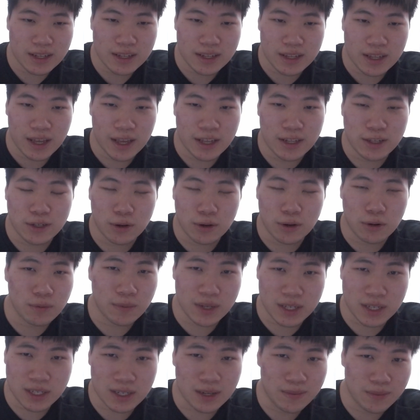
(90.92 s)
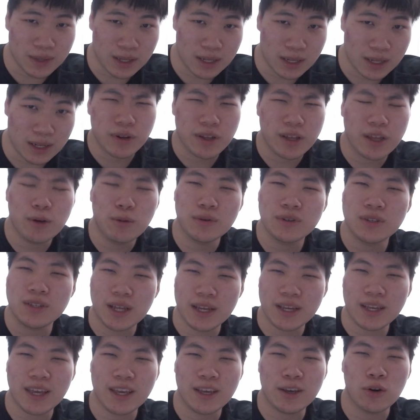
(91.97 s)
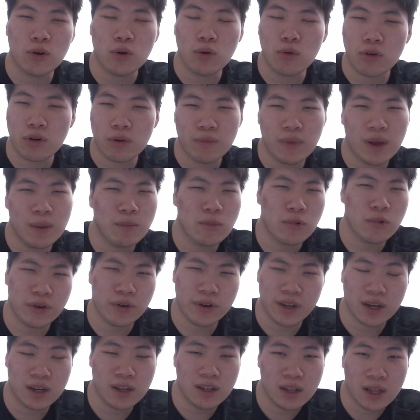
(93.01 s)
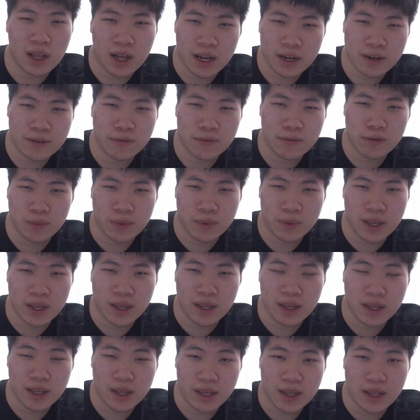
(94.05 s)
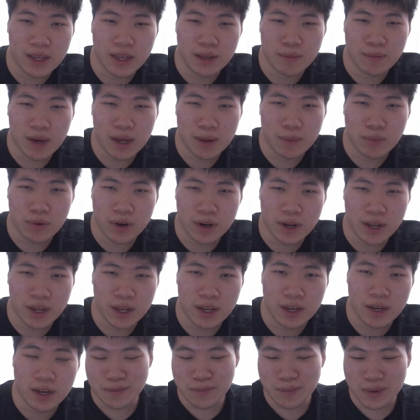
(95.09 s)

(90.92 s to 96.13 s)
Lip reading: and told me something. It was like a core memory unlocked for me in my brain.